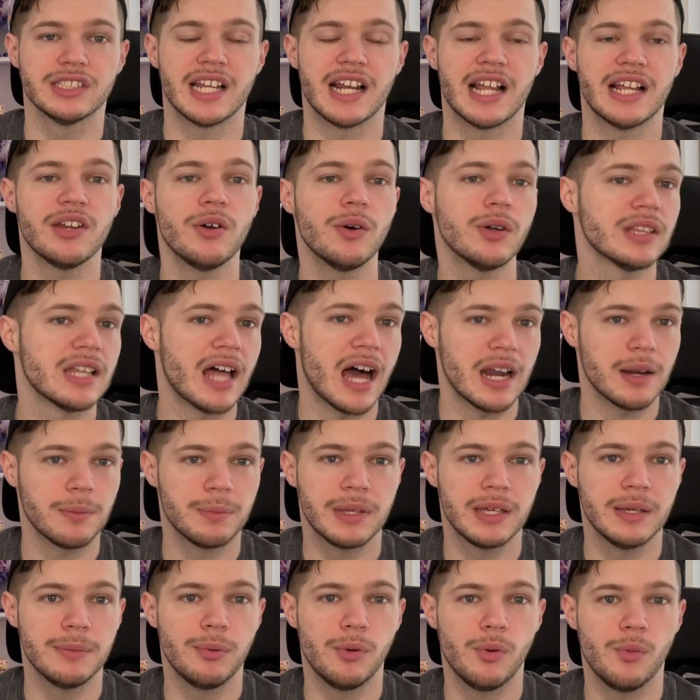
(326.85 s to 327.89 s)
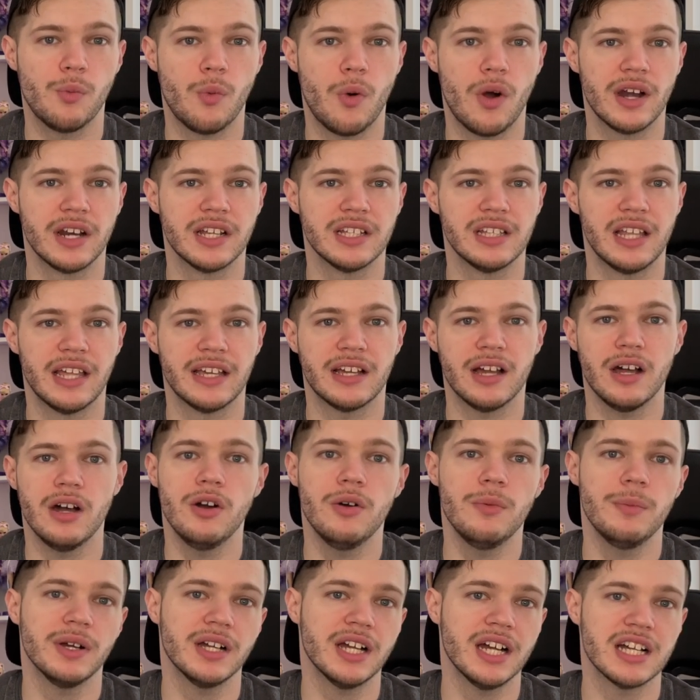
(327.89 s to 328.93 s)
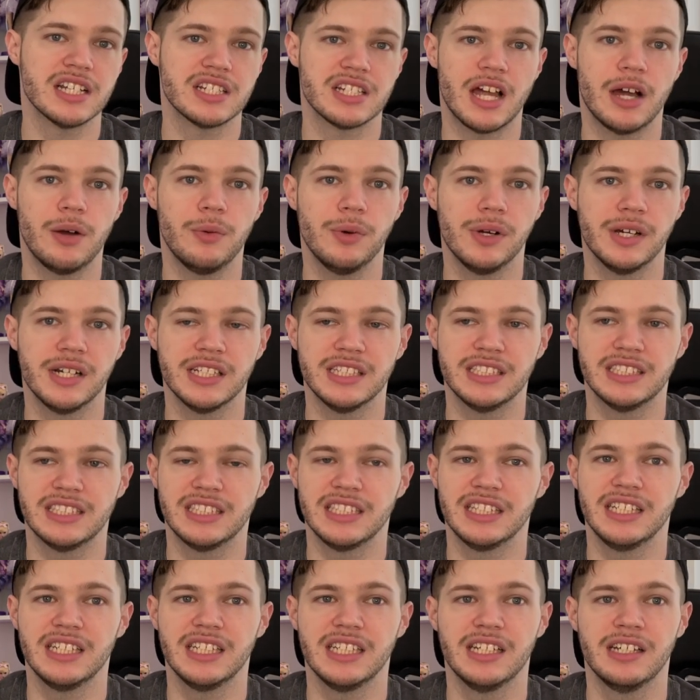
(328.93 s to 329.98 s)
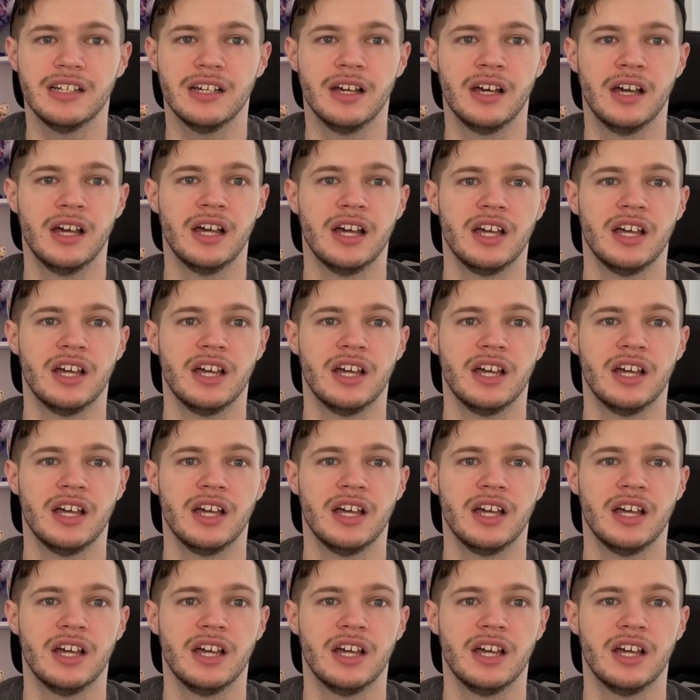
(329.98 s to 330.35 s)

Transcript: And I know a lot of people wanted, like, oh my gosh, I want to see,